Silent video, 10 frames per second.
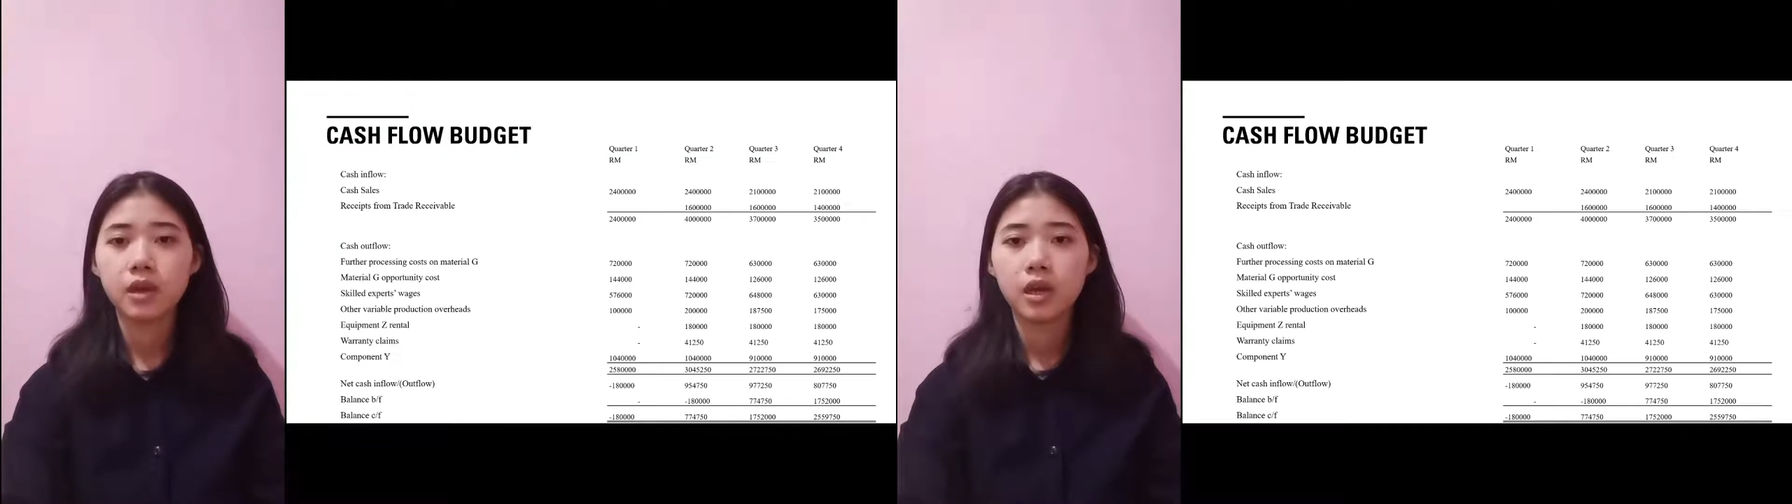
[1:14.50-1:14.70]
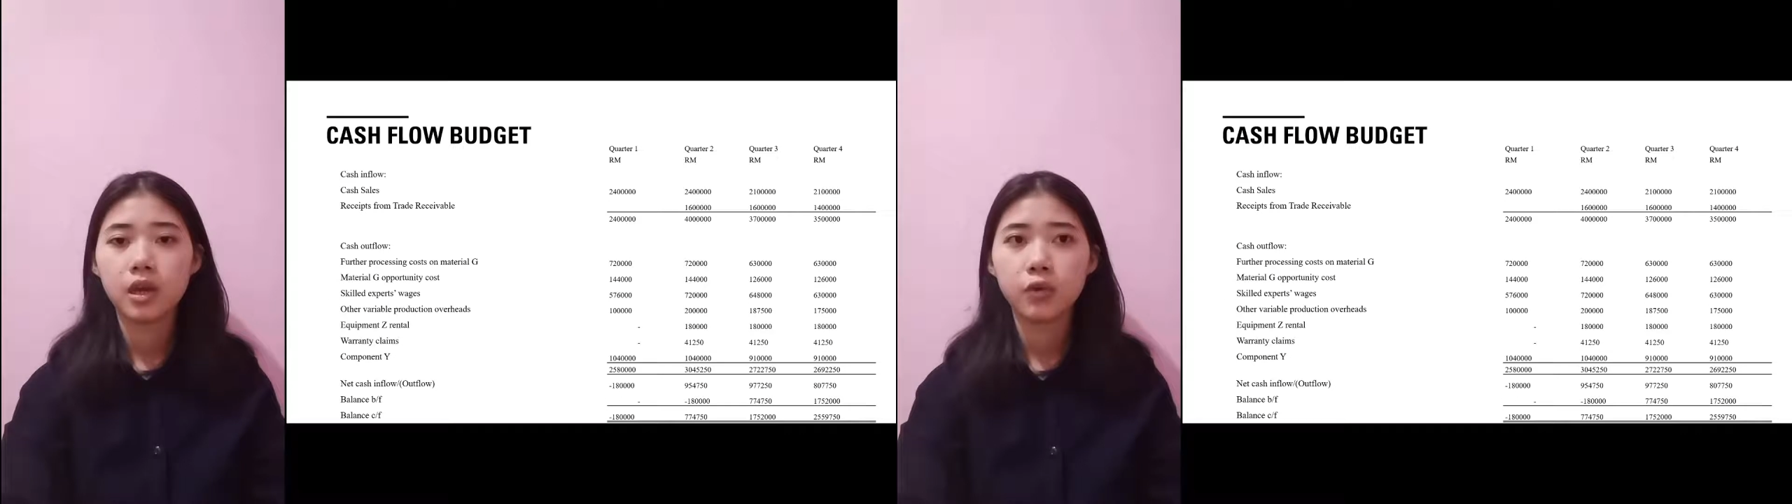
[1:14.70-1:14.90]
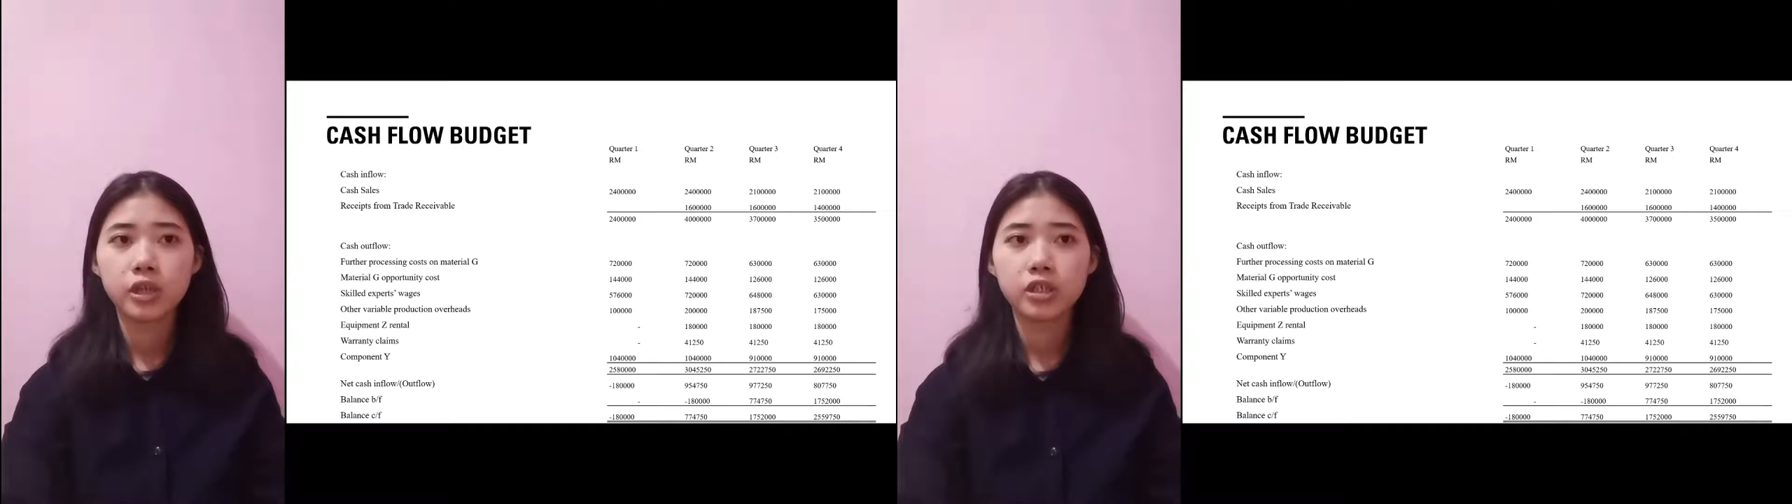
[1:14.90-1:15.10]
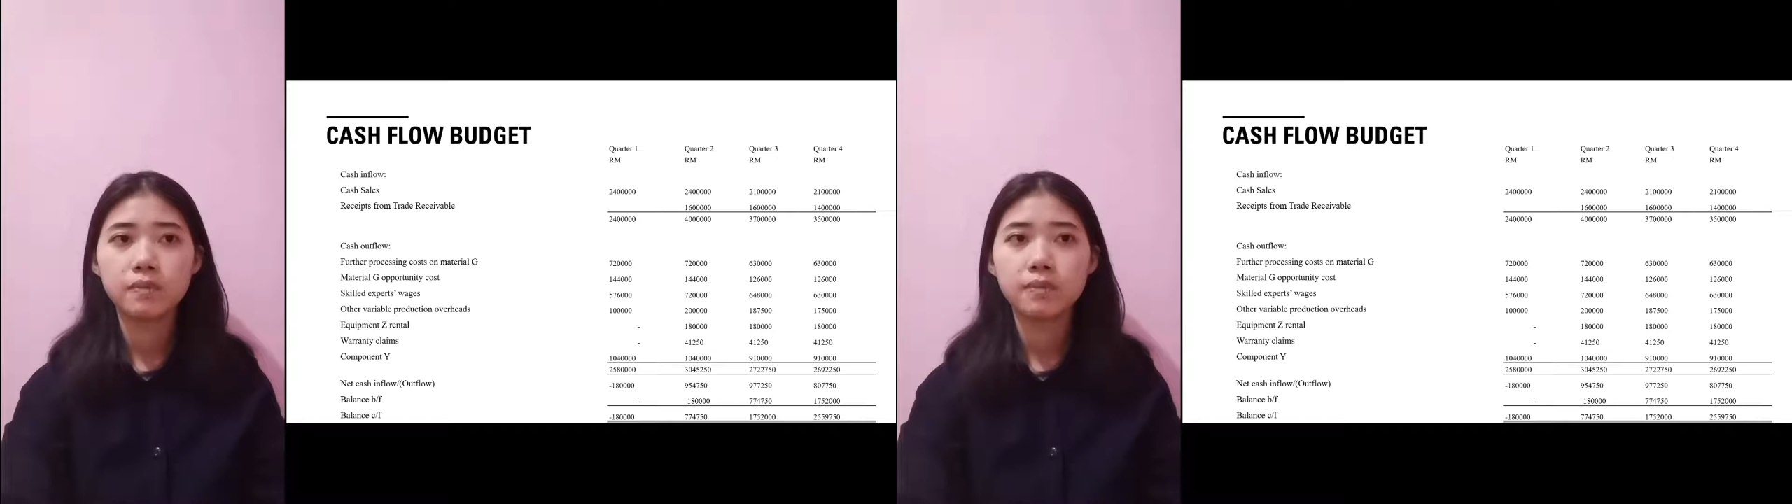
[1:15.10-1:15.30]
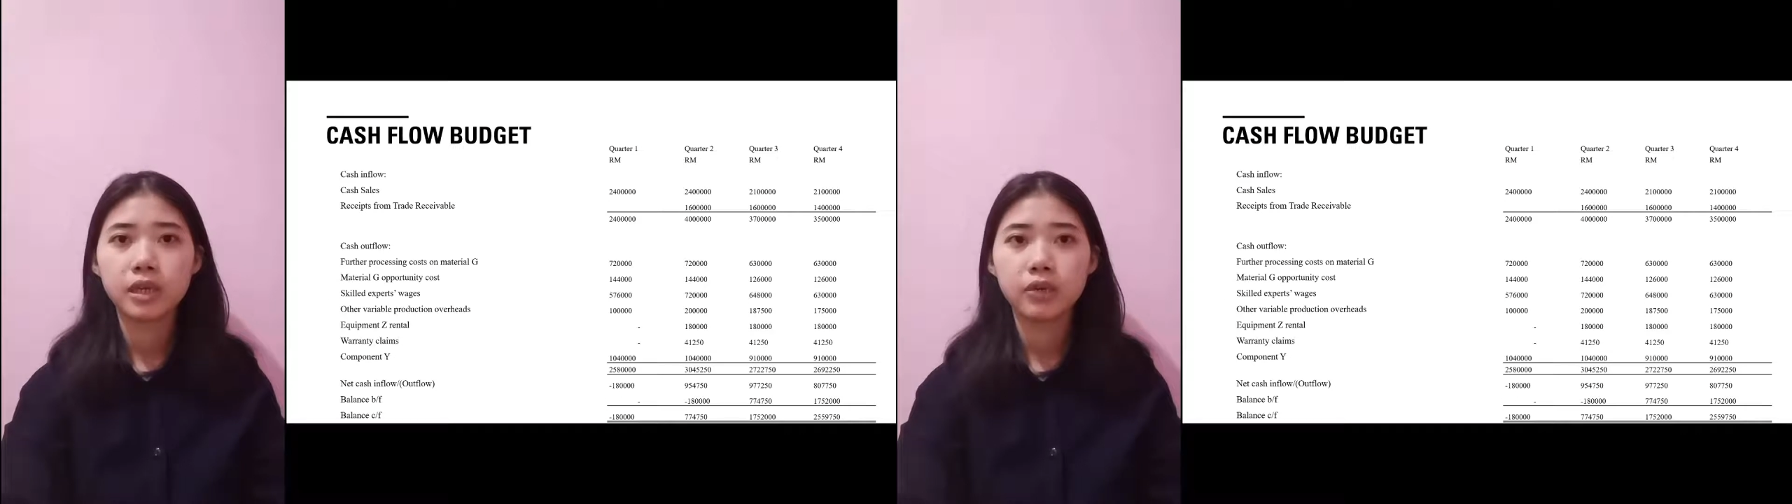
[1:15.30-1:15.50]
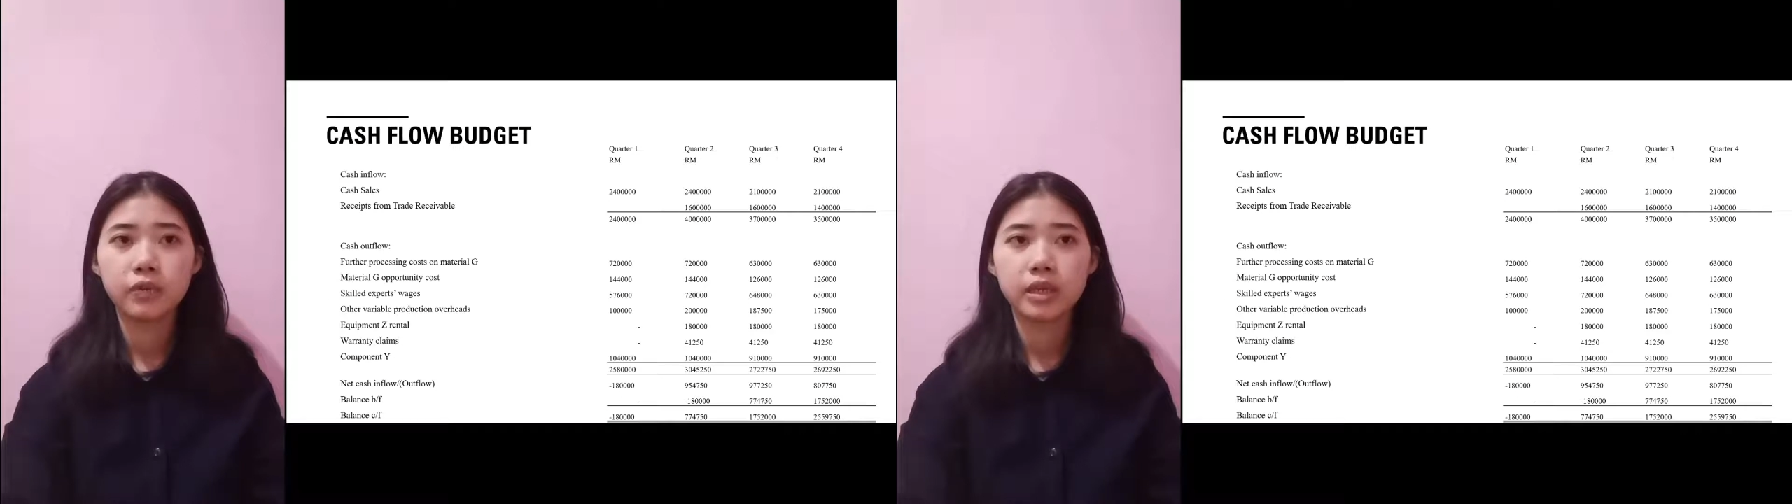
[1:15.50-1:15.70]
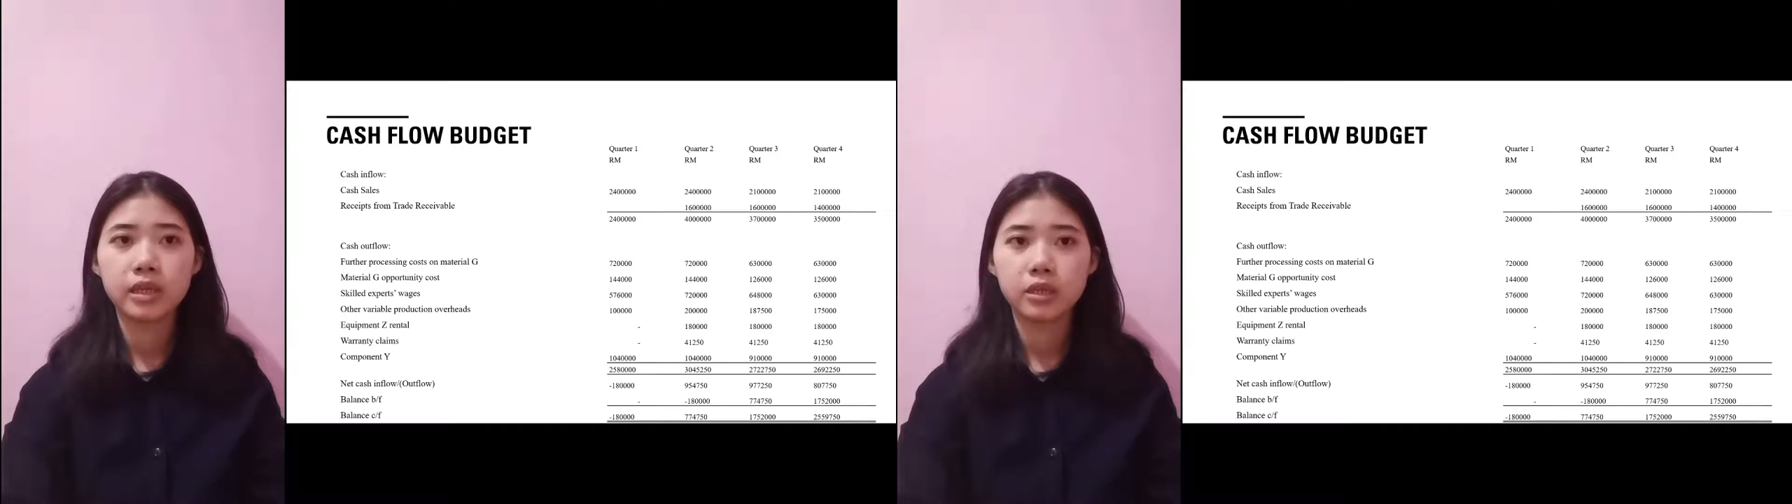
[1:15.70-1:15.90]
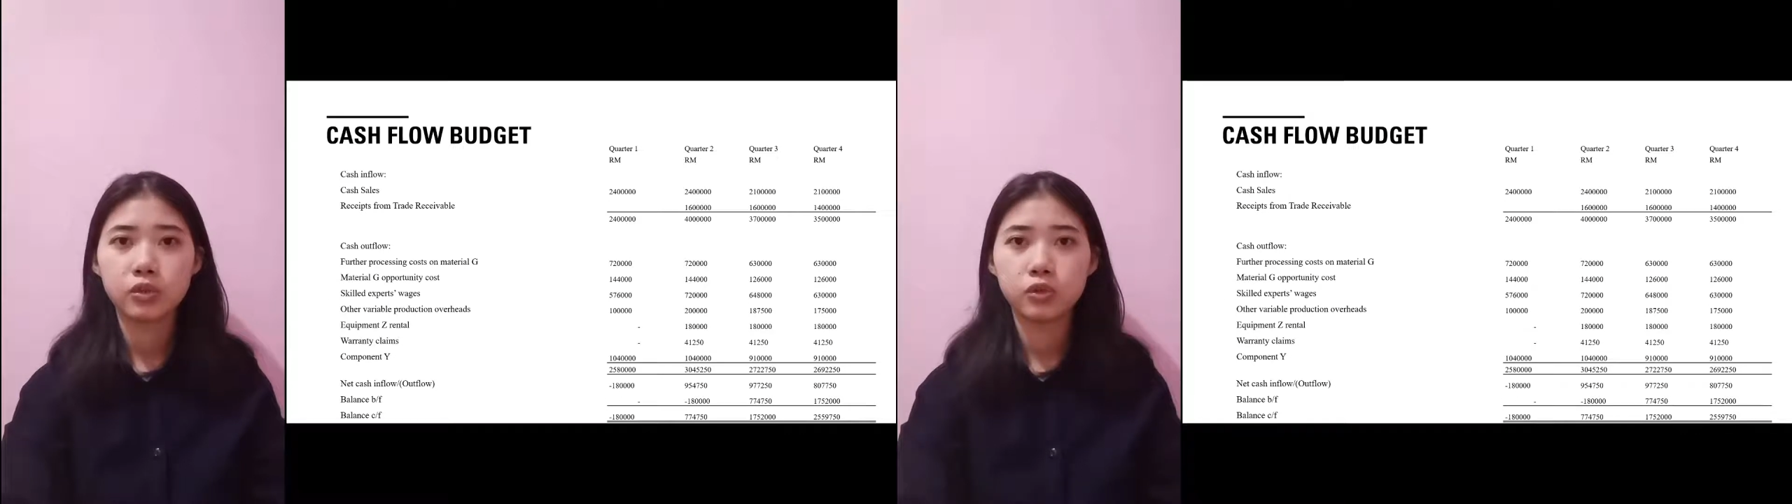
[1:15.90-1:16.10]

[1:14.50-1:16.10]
In question B, we need